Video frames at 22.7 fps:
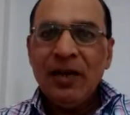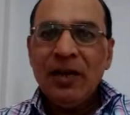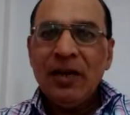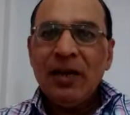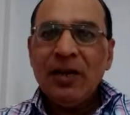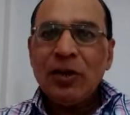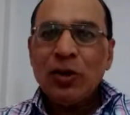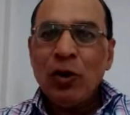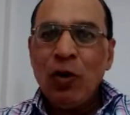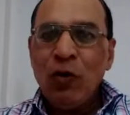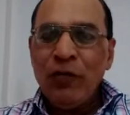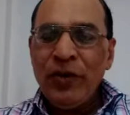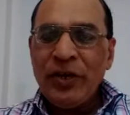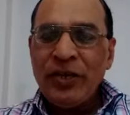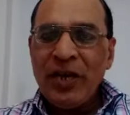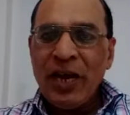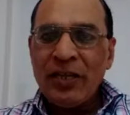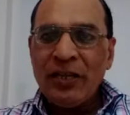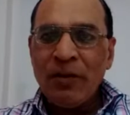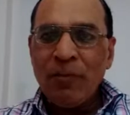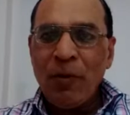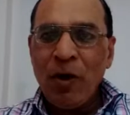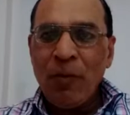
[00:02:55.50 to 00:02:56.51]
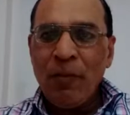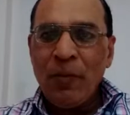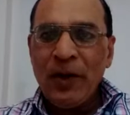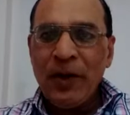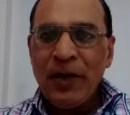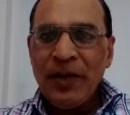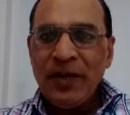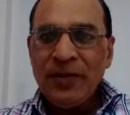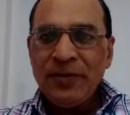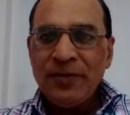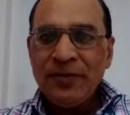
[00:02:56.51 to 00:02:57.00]
So, which are the
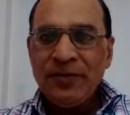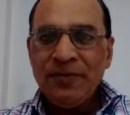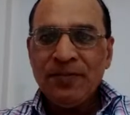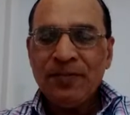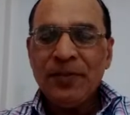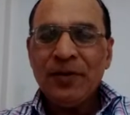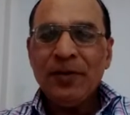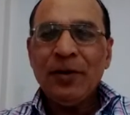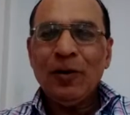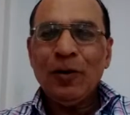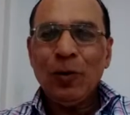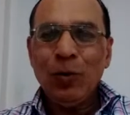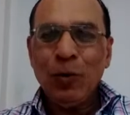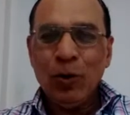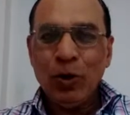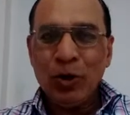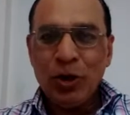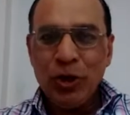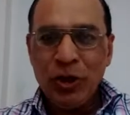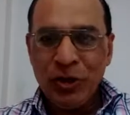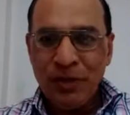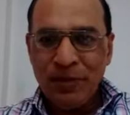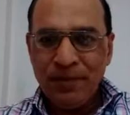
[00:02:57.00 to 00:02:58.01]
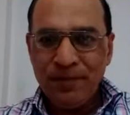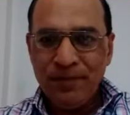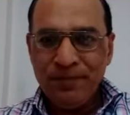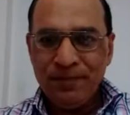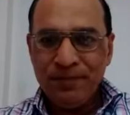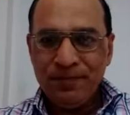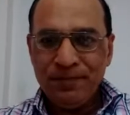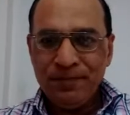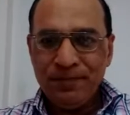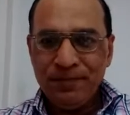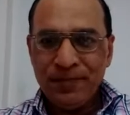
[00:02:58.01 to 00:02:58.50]
properties? Ruksha,
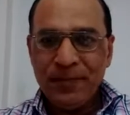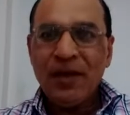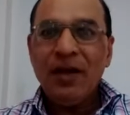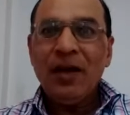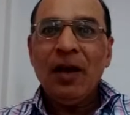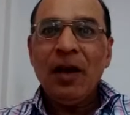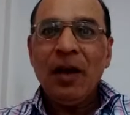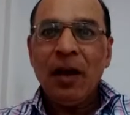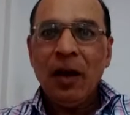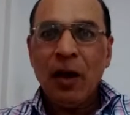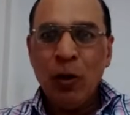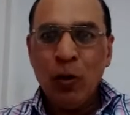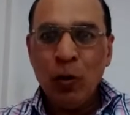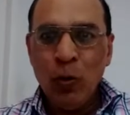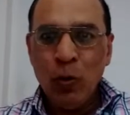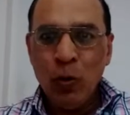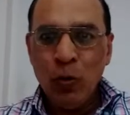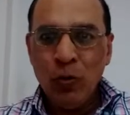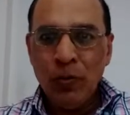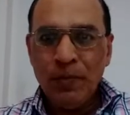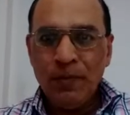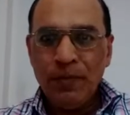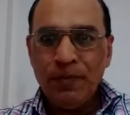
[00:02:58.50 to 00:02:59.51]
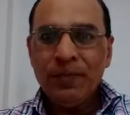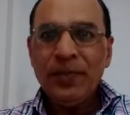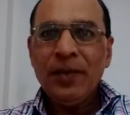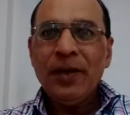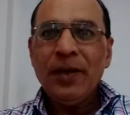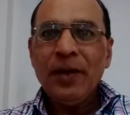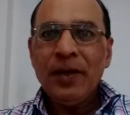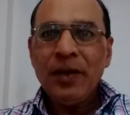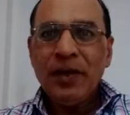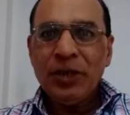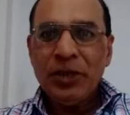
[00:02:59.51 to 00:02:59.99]
Laghu,
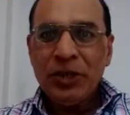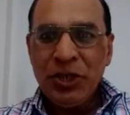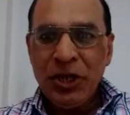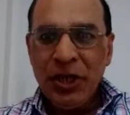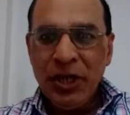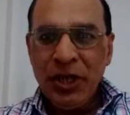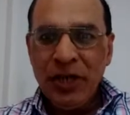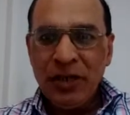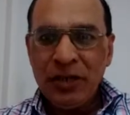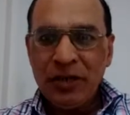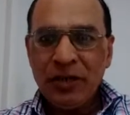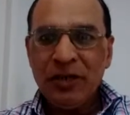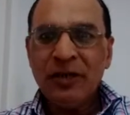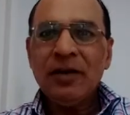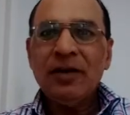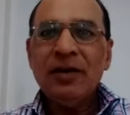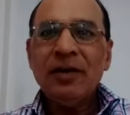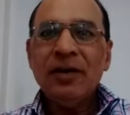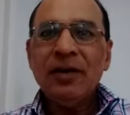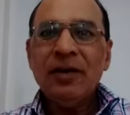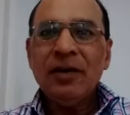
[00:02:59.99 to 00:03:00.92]
Shita,